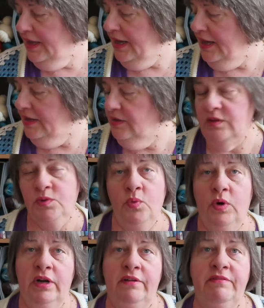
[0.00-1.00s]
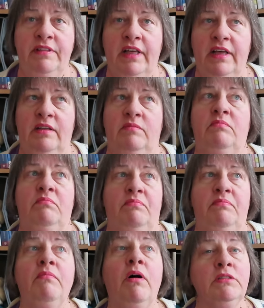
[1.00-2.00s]
Uh, it's one of the
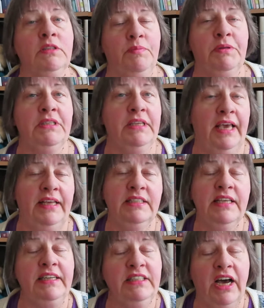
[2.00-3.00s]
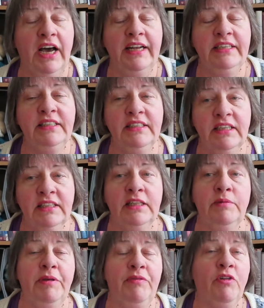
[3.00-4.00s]
multiple skeins I dyed a
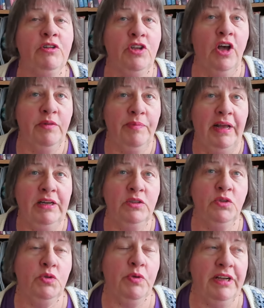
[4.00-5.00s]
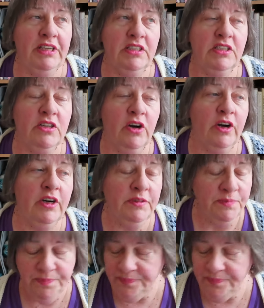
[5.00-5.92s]
little before Sock Madness was ready to start.